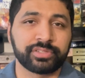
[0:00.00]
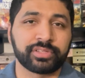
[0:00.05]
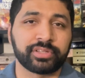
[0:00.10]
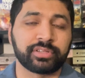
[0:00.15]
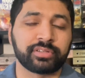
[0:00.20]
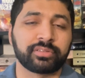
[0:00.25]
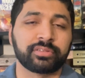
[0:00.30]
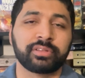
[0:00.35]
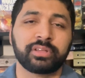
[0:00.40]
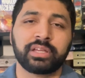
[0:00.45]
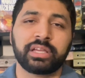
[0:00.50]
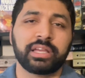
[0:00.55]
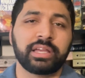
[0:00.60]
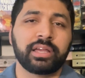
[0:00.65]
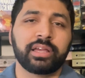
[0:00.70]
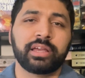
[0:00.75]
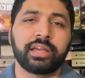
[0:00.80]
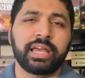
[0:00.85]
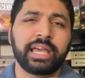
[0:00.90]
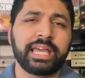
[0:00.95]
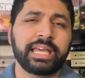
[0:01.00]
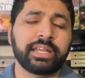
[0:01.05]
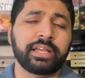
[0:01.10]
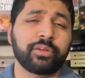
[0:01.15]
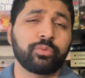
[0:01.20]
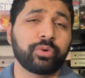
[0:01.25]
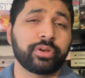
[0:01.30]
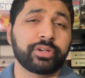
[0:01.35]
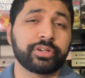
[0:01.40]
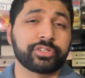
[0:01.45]
and I
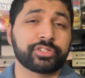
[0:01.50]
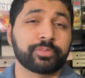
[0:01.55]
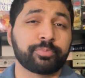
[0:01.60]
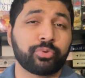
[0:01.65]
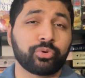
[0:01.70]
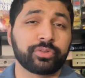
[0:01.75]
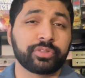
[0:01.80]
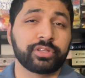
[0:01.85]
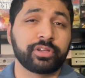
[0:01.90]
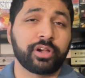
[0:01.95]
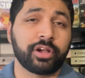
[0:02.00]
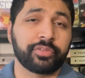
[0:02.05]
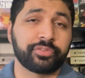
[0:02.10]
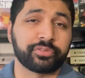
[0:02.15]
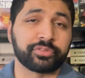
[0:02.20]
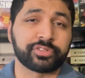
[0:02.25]
wanted to support the author.